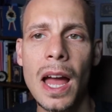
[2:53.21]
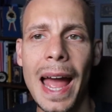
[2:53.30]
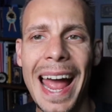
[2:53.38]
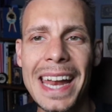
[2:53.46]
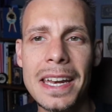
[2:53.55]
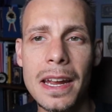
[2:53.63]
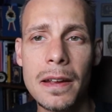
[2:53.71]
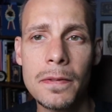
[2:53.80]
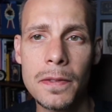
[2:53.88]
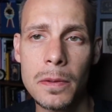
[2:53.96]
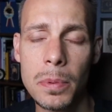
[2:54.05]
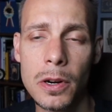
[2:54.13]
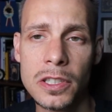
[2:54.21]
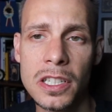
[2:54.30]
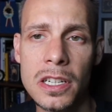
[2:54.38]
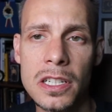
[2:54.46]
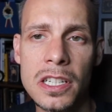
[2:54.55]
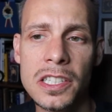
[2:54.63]
and if the
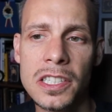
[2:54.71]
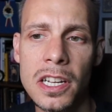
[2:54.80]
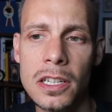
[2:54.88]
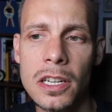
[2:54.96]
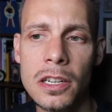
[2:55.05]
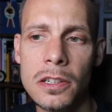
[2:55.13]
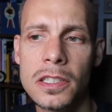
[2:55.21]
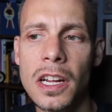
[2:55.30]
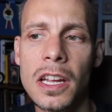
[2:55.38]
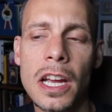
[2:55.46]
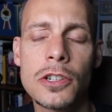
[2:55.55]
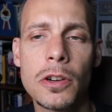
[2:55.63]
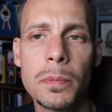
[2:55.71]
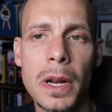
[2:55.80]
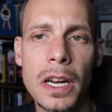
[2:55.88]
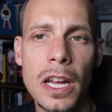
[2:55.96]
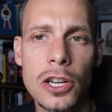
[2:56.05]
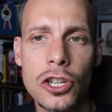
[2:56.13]
person discontinued psychiatric
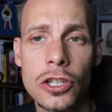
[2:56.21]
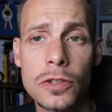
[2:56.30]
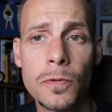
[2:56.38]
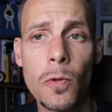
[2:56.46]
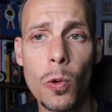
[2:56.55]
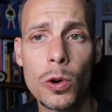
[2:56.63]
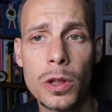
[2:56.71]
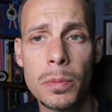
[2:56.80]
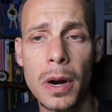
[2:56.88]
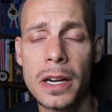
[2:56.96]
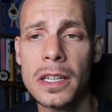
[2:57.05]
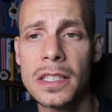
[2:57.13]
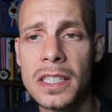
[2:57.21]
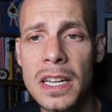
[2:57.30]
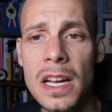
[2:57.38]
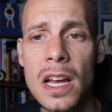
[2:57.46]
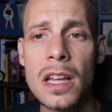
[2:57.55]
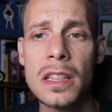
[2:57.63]
medications for the
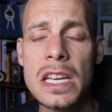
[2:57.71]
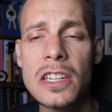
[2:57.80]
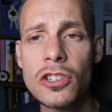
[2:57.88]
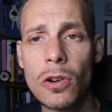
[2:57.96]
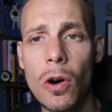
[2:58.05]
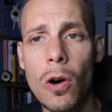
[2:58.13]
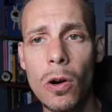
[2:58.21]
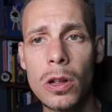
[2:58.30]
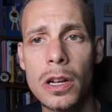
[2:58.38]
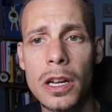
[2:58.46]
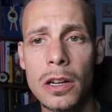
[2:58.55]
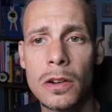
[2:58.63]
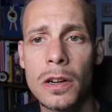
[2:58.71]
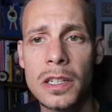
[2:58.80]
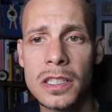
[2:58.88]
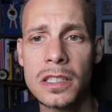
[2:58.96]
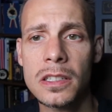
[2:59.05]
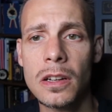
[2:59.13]
pregnancy, these are all
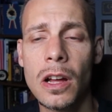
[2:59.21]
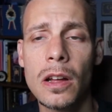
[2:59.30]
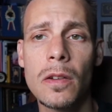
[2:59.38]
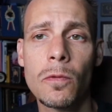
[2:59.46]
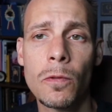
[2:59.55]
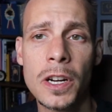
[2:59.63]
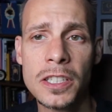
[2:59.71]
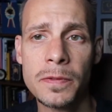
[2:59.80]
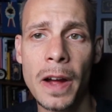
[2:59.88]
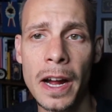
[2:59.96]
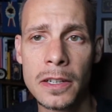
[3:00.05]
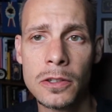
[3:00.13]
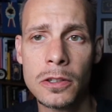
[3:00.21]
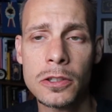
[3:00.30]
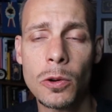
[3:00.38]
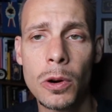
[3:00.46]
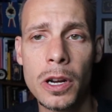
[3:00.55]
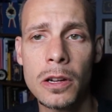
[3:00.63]
increased risk factors
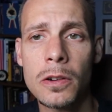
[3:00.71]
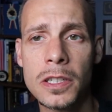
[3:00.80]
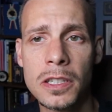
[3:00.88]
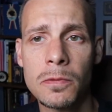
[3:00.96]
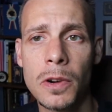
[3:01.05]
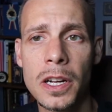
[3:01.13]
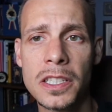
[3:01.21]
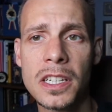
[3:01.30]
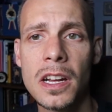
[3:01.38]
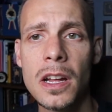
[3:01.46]
or increasing risk,